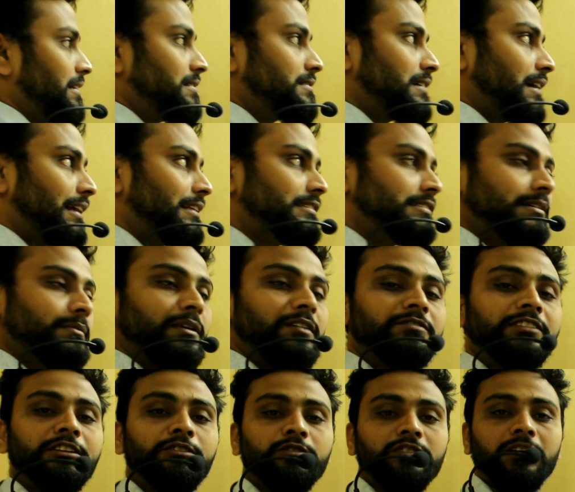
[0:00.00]
is LCM
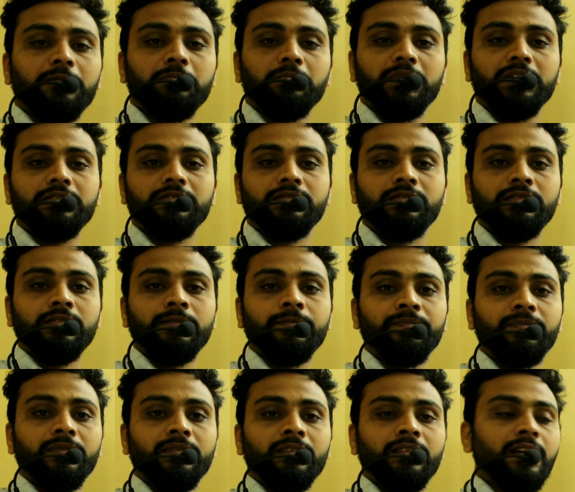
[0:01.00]
of the two numbers.
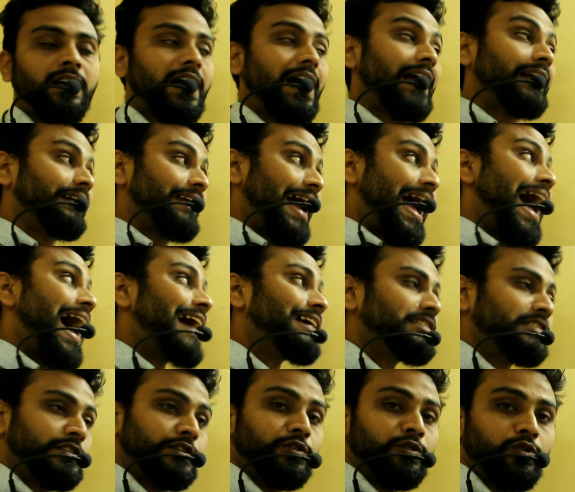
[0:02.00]
And
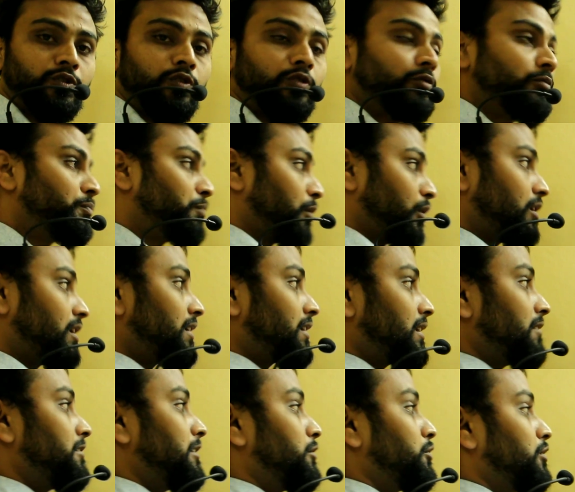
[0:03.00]
as you know, product
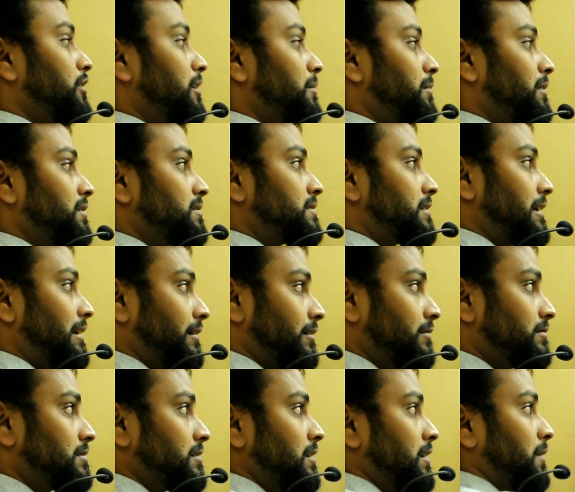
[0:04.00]
of the two numbers gives